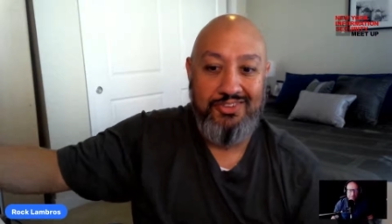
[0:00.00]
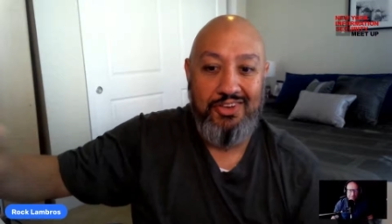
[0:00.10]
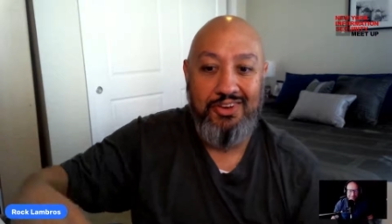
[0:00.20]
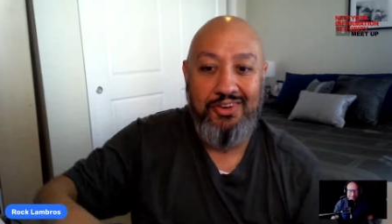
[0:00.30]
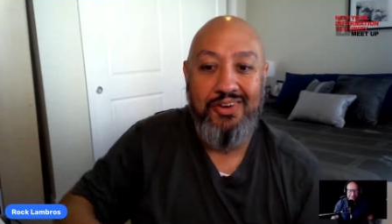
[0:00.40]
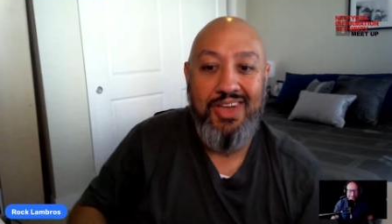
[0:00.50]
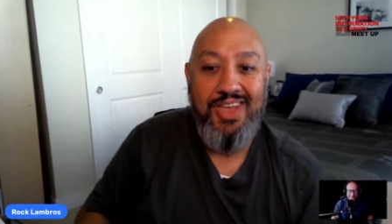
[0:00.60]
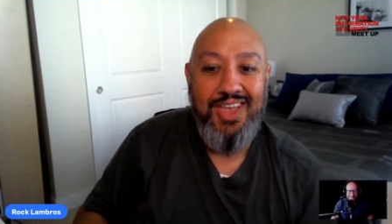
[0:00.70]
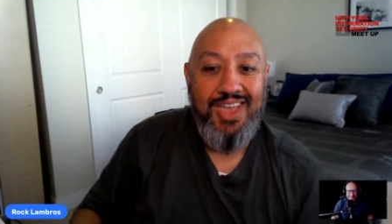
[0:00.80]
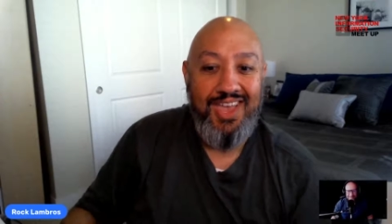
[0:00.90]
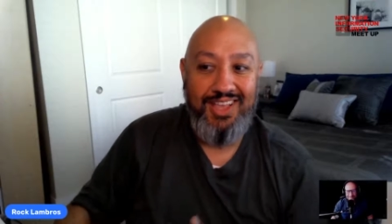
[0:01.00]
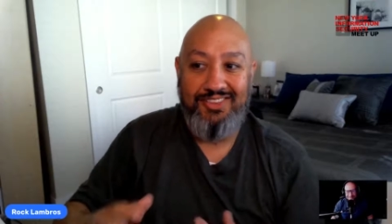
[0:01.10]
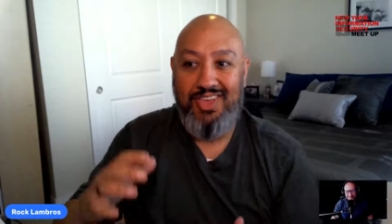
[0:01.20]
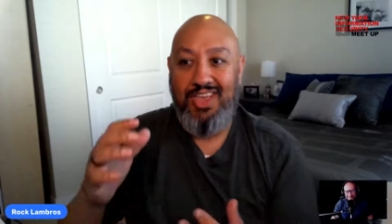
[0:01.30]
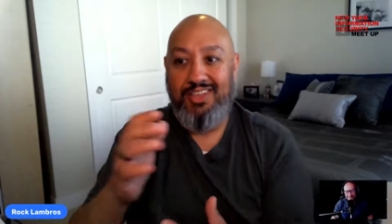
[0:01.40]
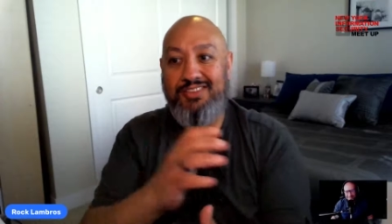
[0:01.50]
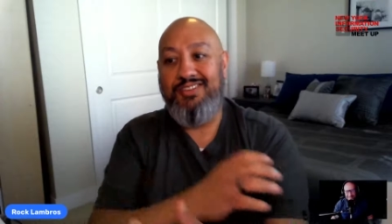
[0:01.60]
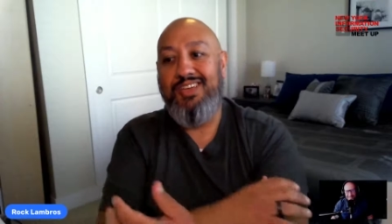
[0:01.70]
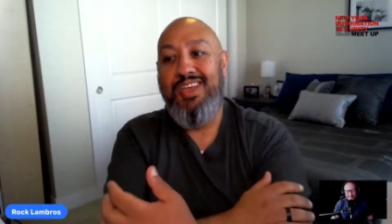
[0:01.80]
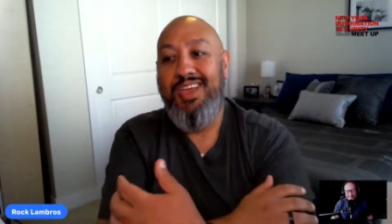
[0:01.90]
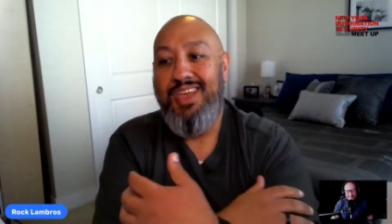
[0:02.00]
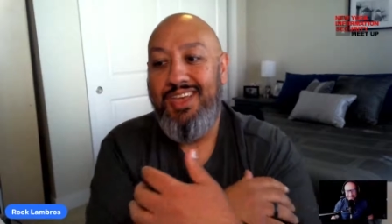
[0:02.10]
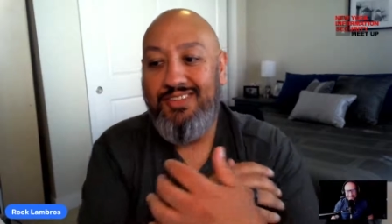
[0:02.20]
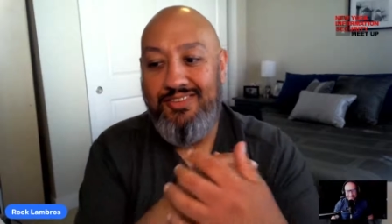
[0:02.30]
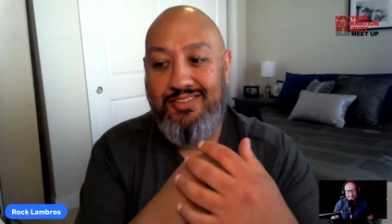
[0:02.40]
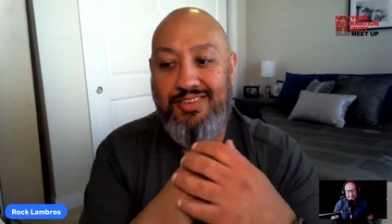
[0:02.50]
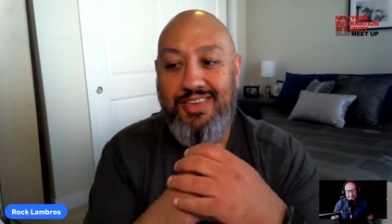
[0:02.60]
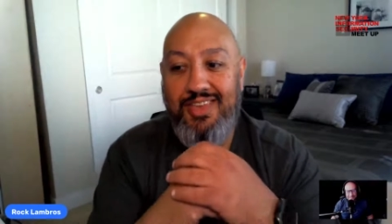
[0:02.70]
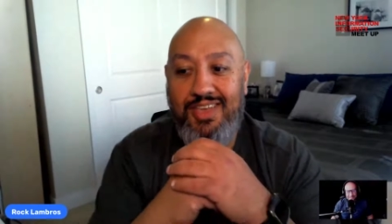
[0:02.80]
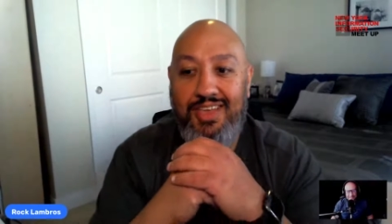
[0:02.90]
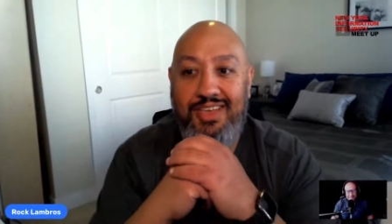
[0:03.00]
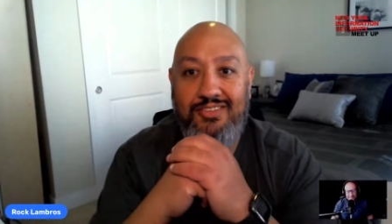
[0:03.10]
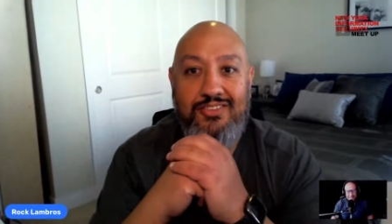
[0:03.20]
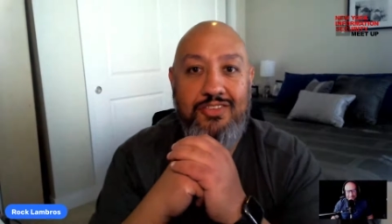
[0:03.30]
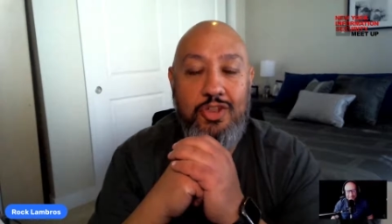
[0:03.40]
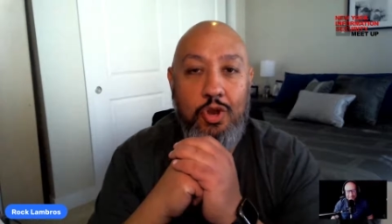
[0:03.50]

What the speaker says: So it's, it's, it's, it's,